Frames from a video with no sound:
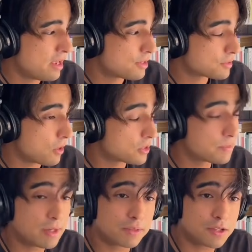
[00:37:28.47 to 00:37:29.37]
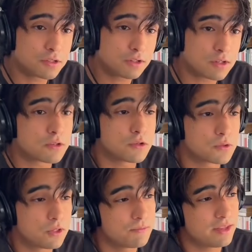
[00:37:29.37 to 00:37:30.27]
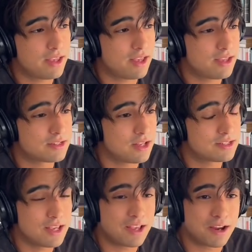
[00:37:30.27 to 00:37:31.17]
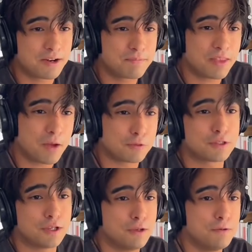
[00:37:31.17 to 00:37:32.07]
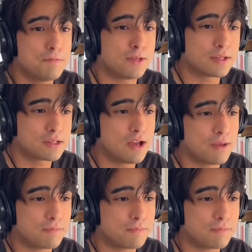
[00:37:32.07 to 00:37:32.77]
So it's been a pleasure as usual, and take care. I will see you next time.